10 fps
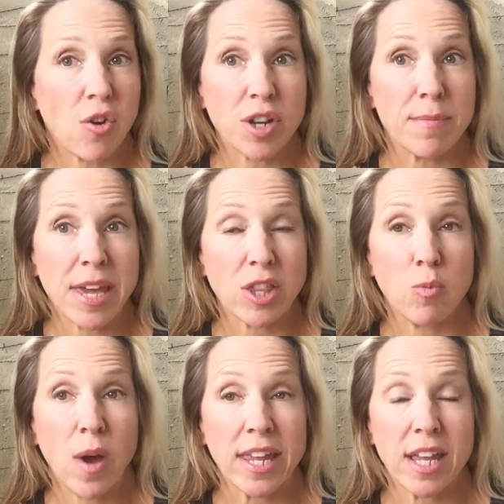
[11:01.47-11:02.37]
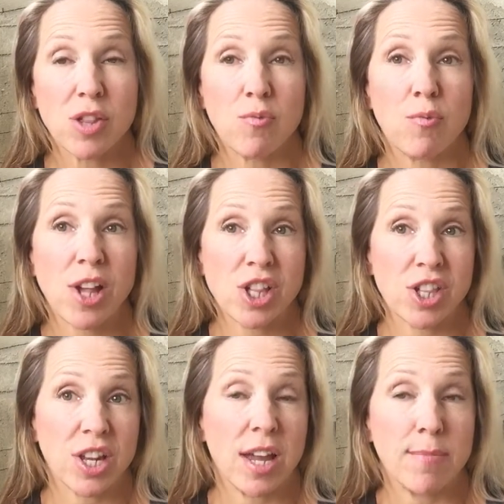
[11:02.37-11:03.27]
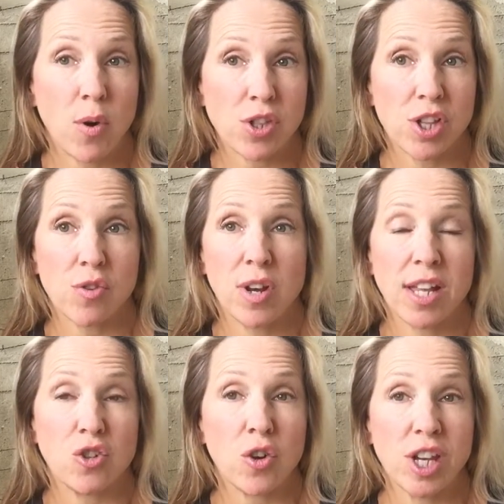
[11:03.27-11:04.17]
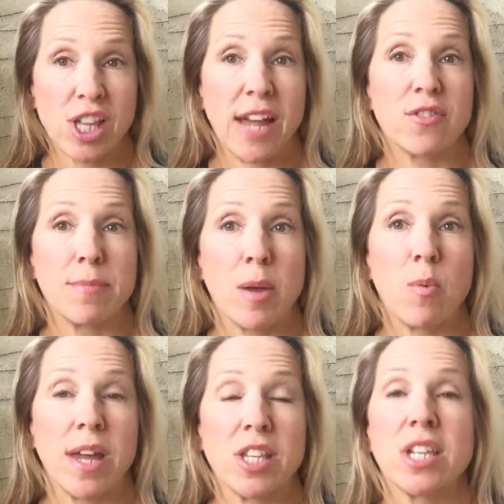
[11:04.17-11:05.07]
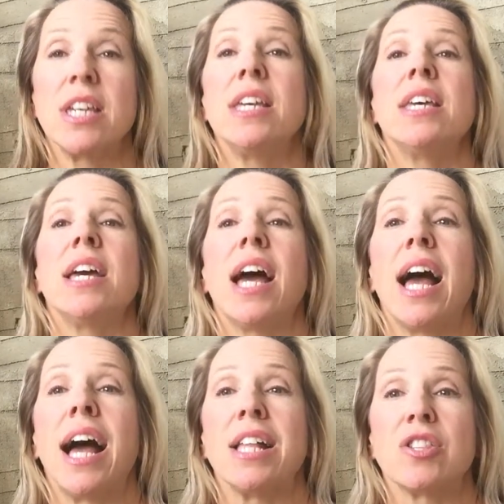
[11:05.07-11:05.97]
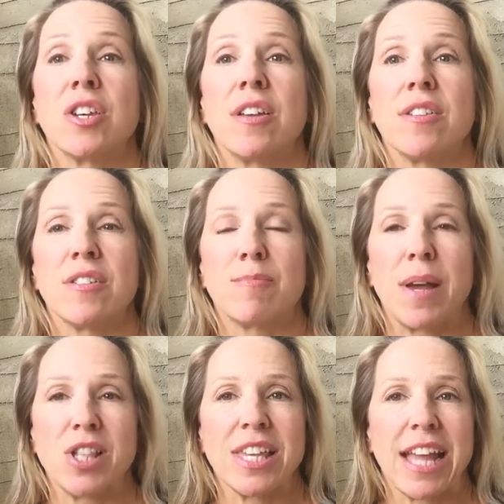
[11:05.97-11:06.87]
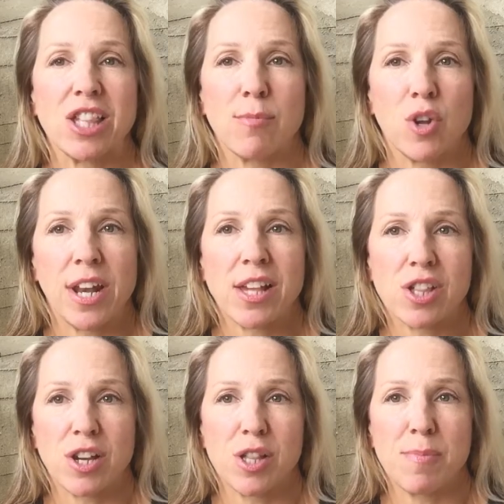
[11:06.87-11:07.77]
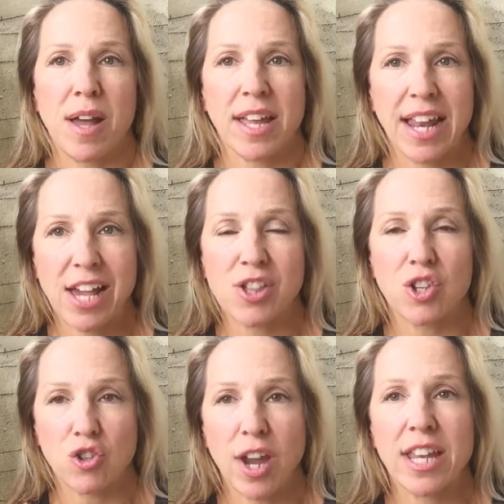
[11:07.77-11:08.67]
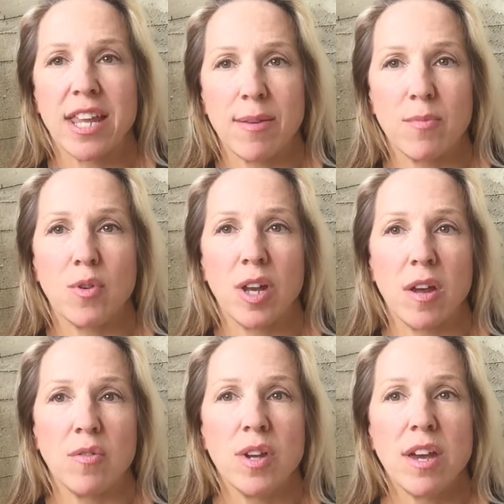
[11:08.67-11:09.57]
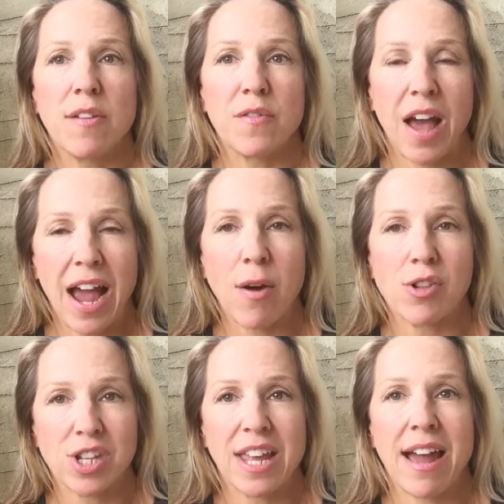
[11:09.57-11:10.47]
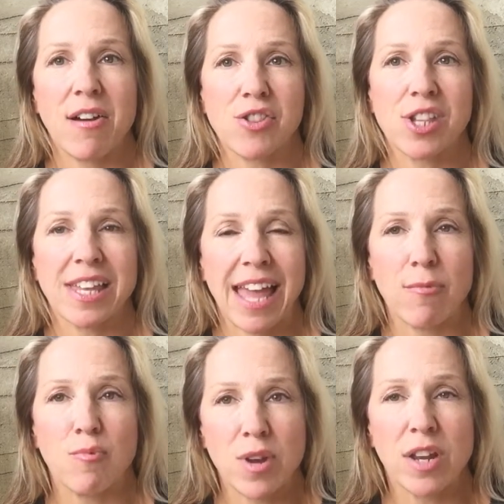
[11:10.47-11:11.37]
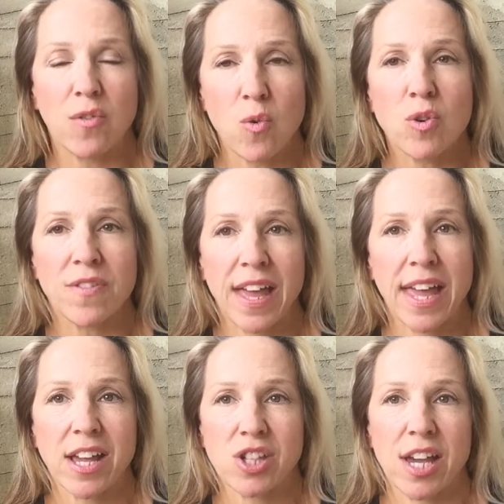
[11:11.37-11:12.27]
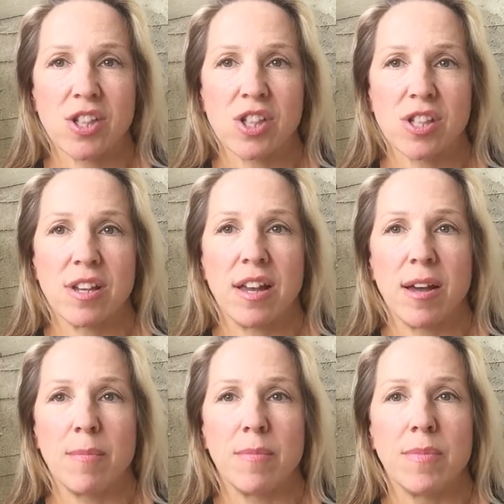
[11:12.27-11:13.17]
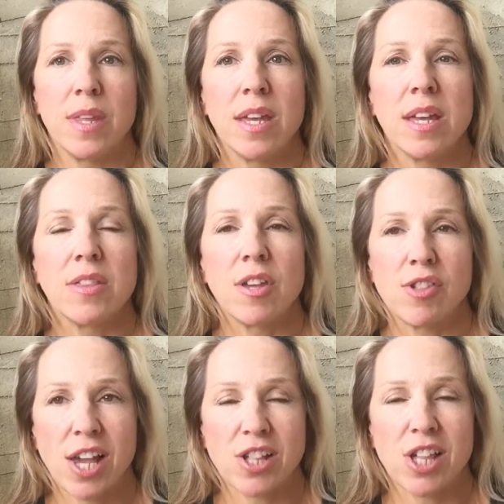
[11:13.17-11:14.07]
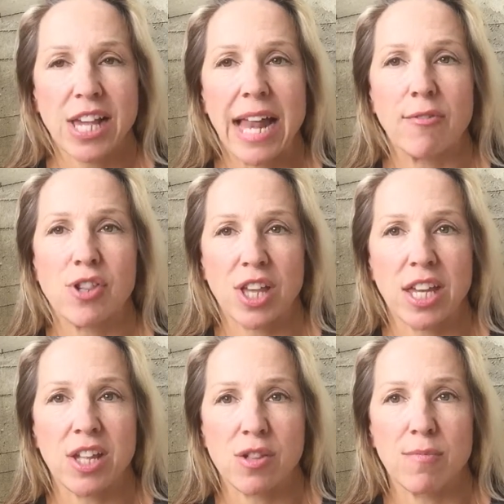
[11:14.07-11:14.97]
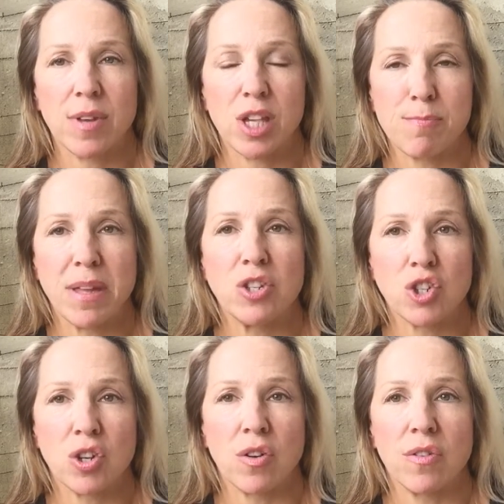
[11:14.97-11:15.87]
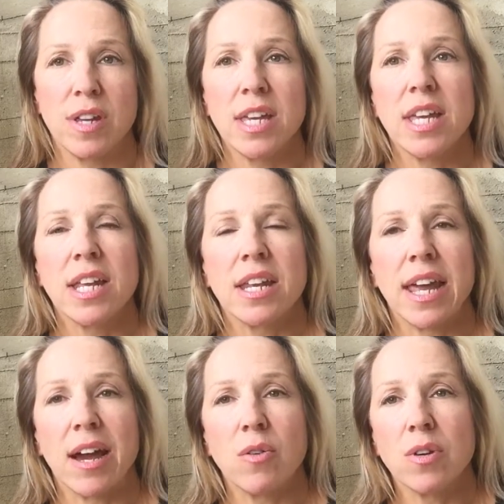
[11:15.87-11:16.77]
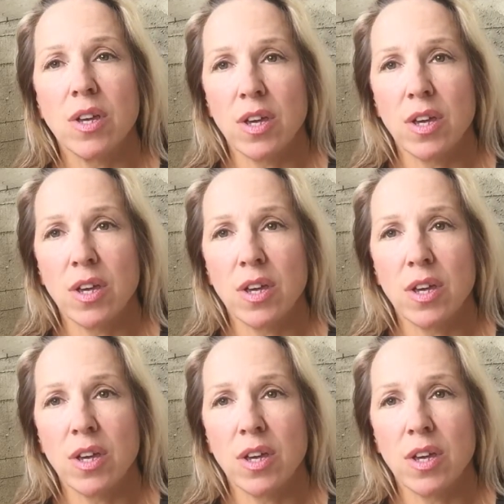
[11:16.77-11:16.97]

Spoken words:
not going to make the weight, because wrestlers are like boxers or like jockeys, they have to make weight. And basically gets him on an exercise bike and has to train him, for hours and hours to get rid of all of that excess, those excess calories that he's binged on. Now,